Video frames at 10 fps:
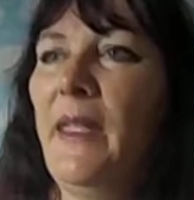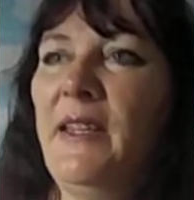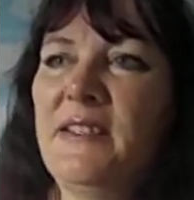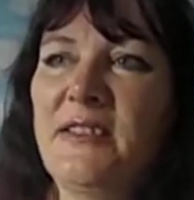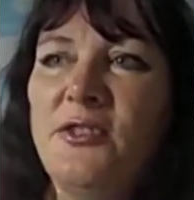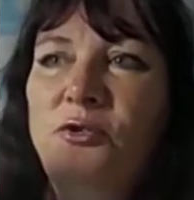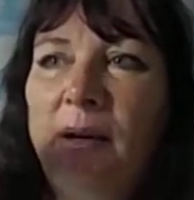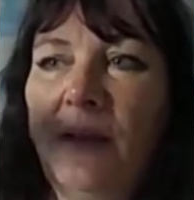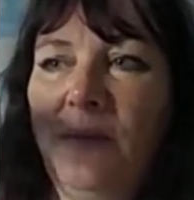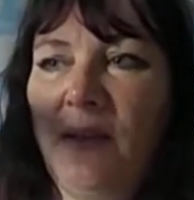It's the
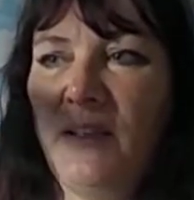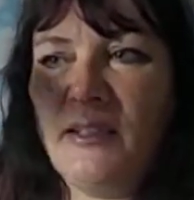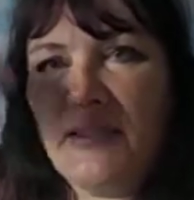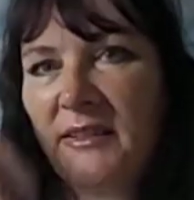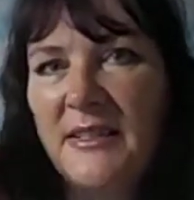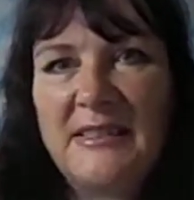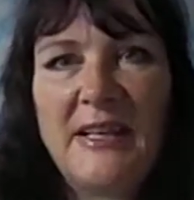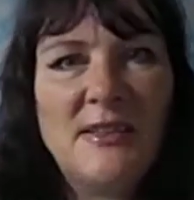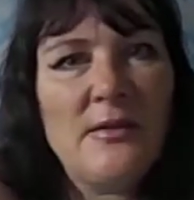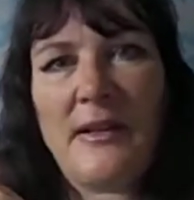driving into the
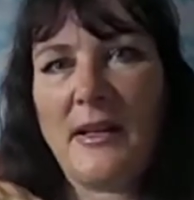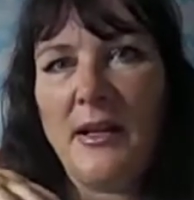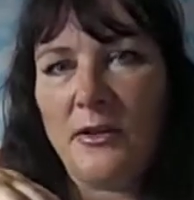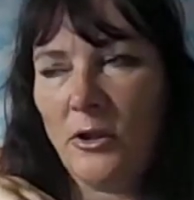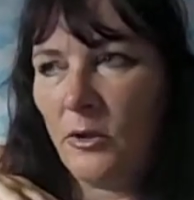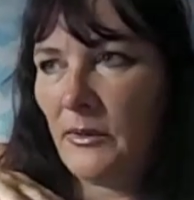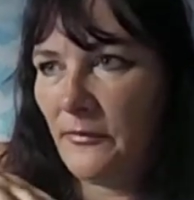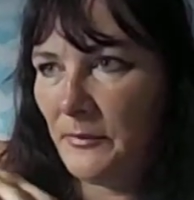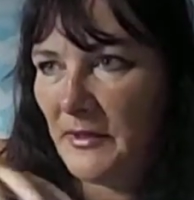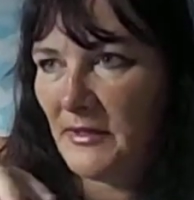centre I can't cope
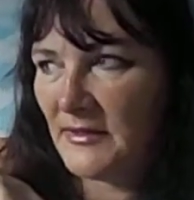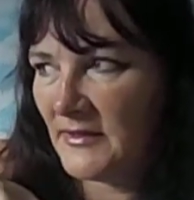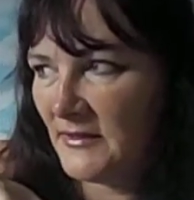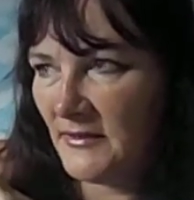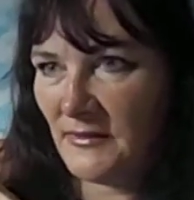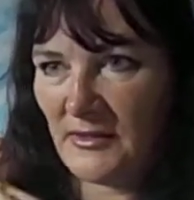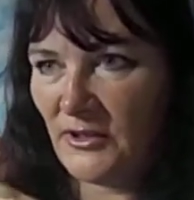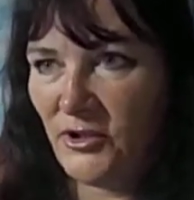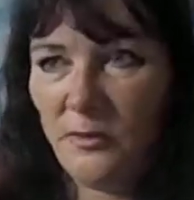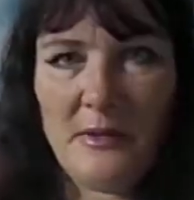with because there's
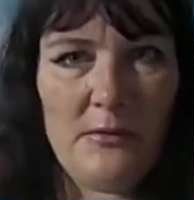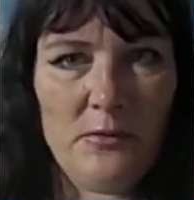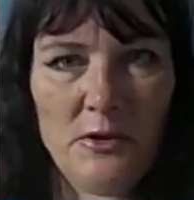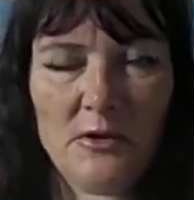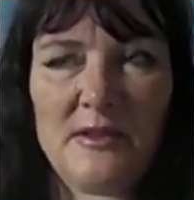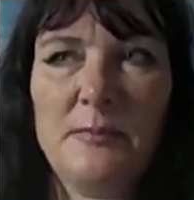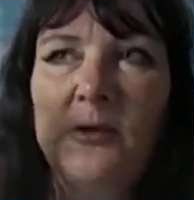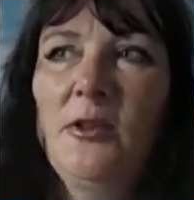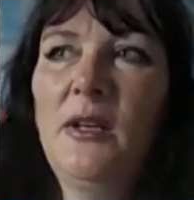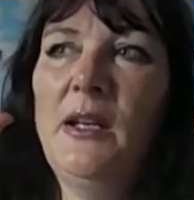too many roads,
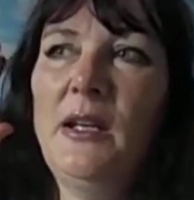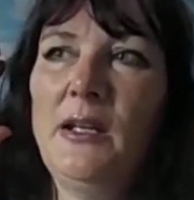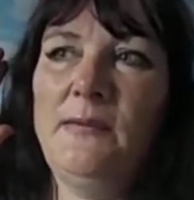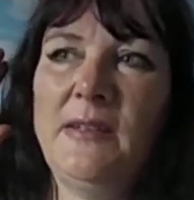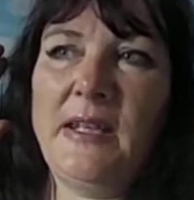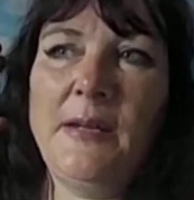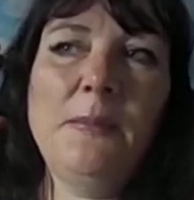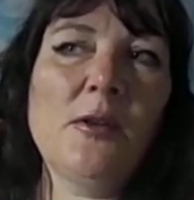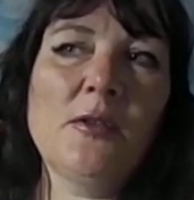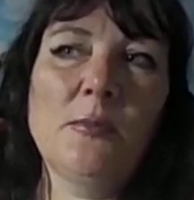but if you
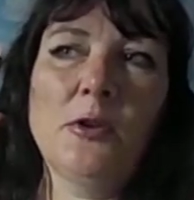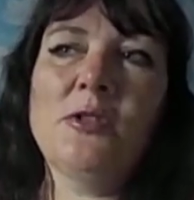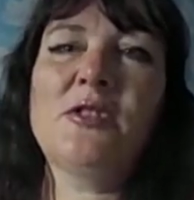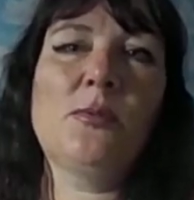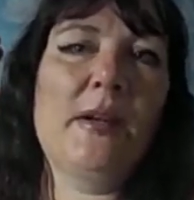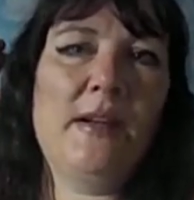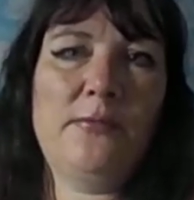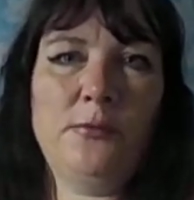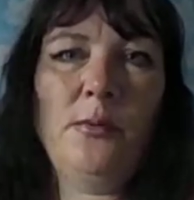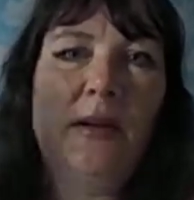keep on the motorway
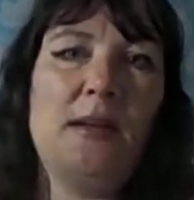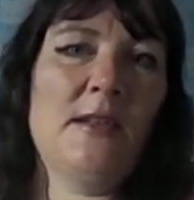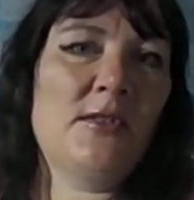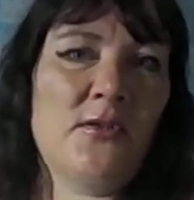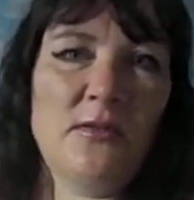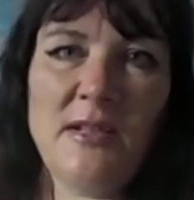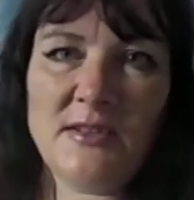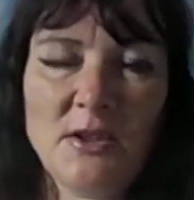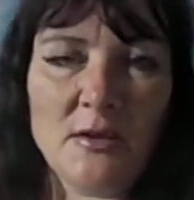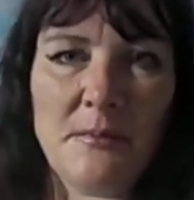through it,
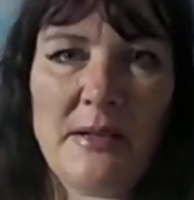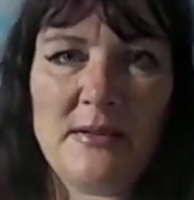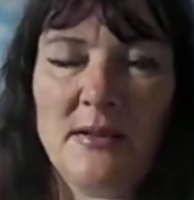it's not bad.